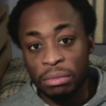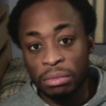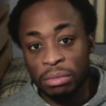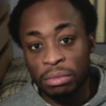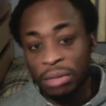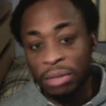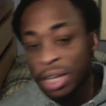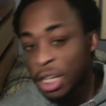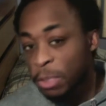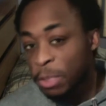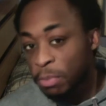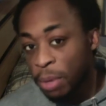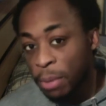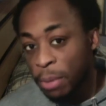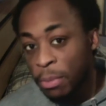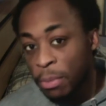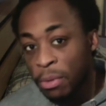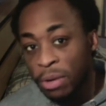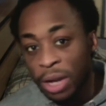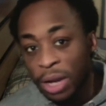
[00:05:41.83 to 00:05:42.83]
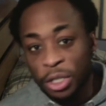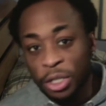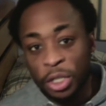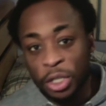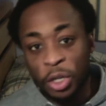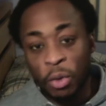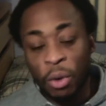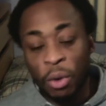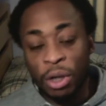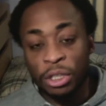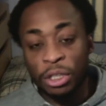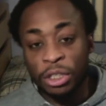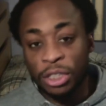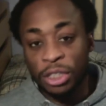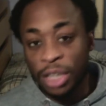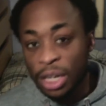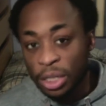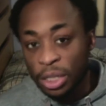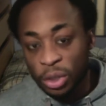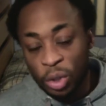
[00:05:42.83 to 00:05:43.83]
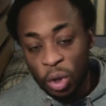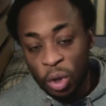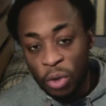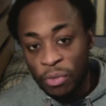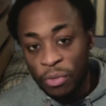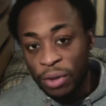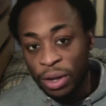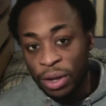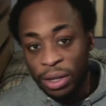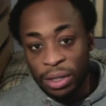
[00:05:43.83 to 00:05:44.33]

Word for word: These people that you are jealous over